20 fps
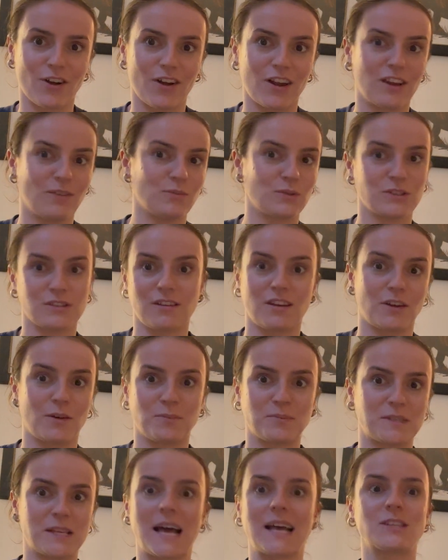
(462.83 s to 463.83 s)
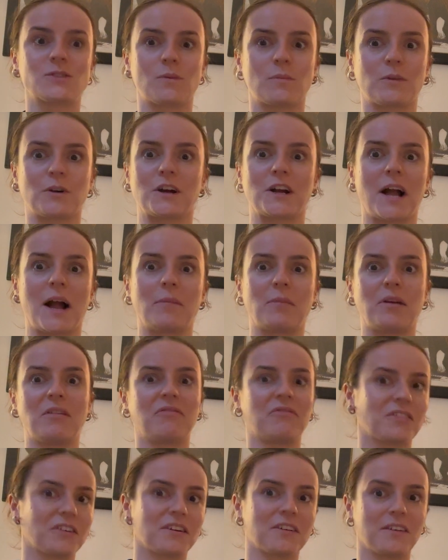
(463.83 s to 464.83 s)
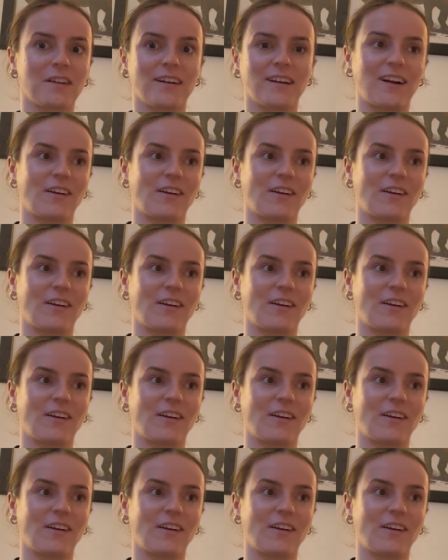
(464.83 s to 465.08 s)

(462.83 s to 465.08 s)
I was like obsessed with Murakami for